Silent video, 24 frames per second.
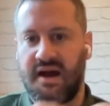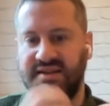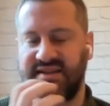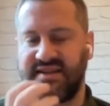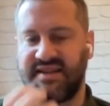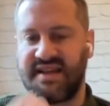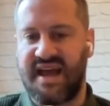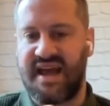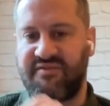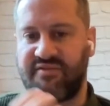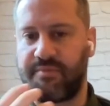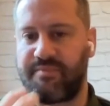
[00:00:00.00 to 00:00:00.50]
I
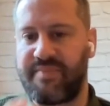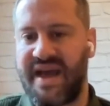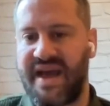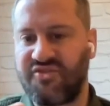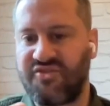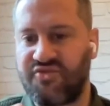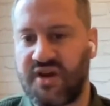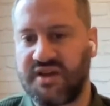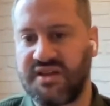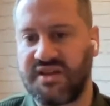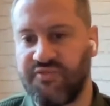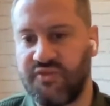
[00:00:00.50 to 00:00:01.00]
didn't have a
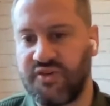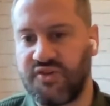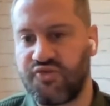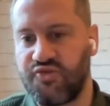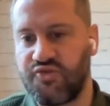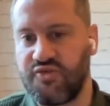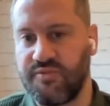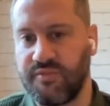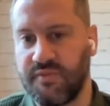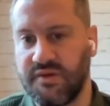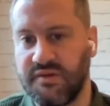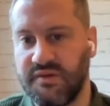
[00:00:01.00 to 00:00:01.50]
background in
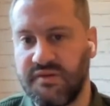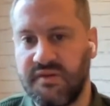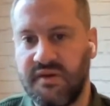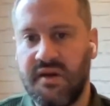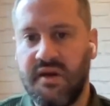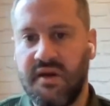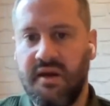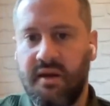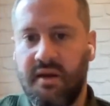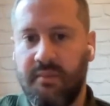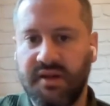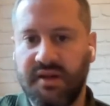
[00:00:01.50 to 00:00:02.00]
recruitment,
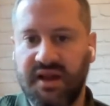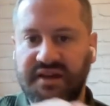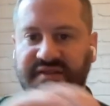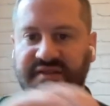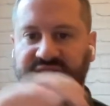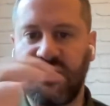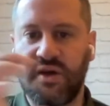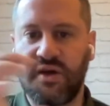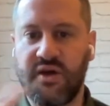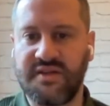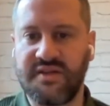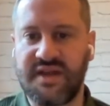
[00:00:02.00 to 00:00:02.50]
but I
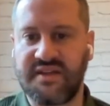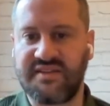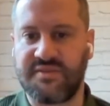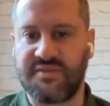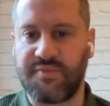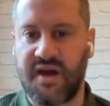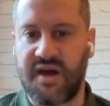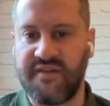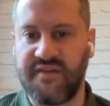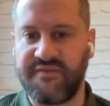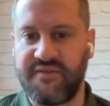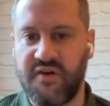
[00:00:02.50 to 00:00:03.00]
turned that
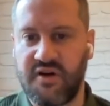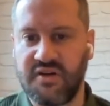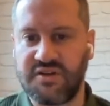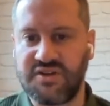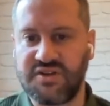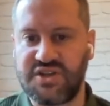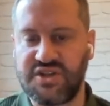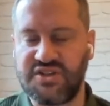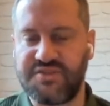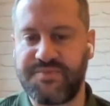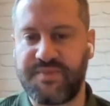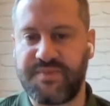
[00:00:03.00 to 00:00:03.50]
to my
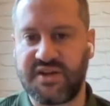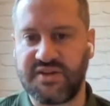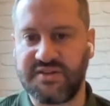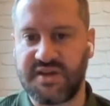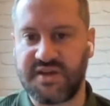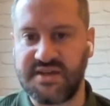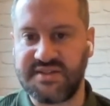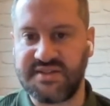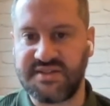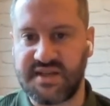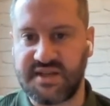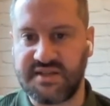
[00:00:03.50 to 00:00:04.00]
advantage
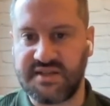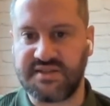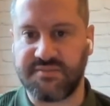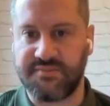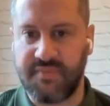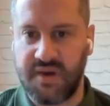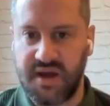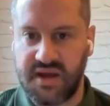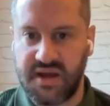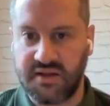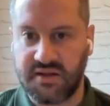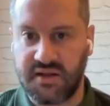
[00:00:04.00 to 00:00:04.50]
because I said
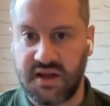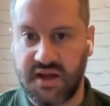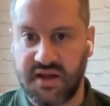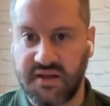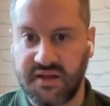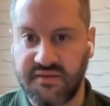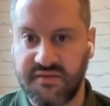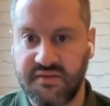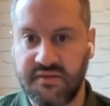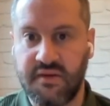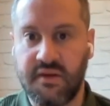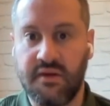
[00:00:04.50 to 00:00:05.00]
to my
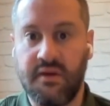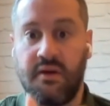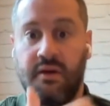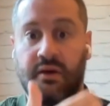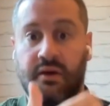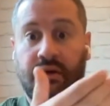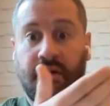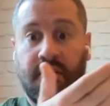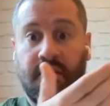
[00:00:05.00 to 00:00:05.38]
clients,